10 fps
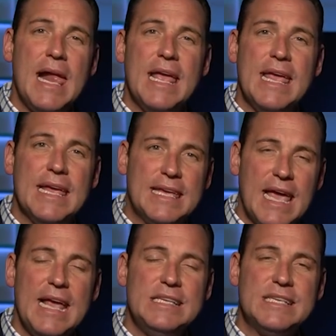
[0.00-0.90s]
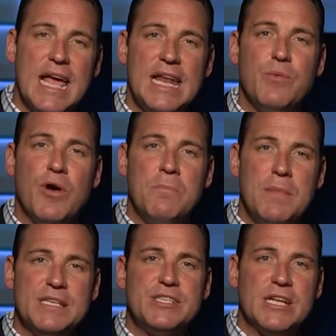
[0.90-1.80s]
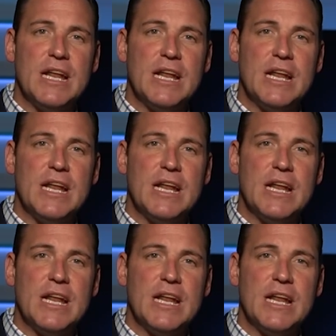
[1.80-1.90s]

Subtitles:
in case anyone missed it,